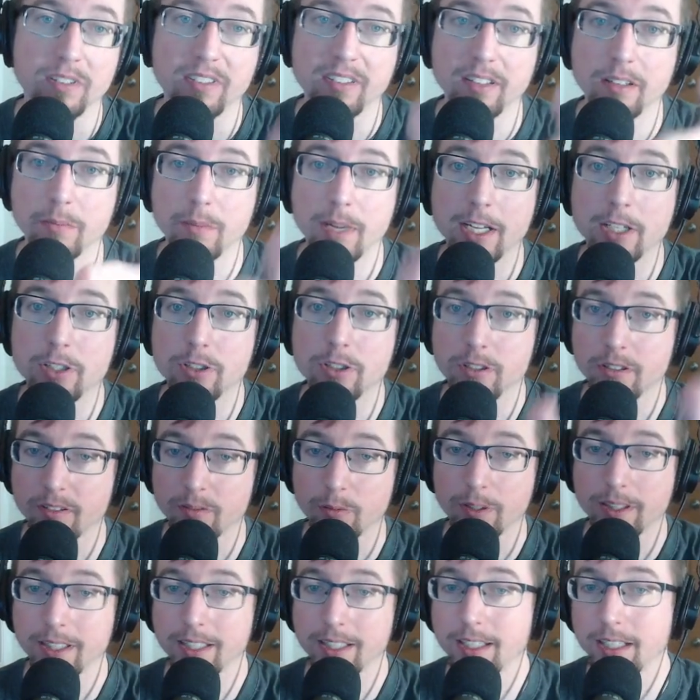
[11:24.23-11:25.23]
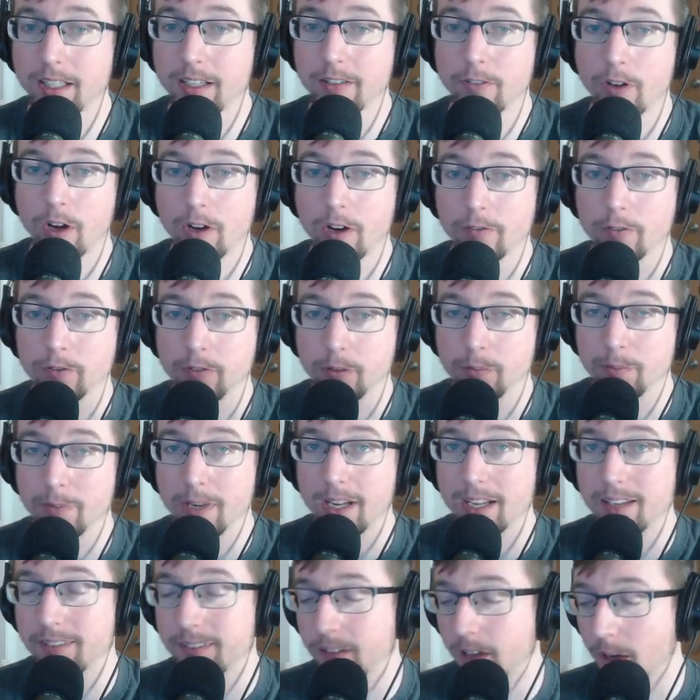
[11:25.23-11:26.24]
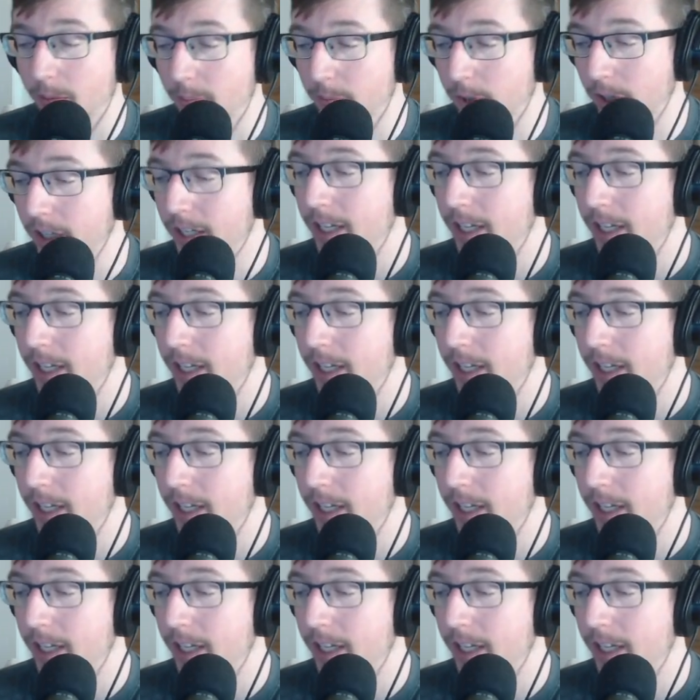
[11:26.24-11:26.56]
major is what they give off of your base number.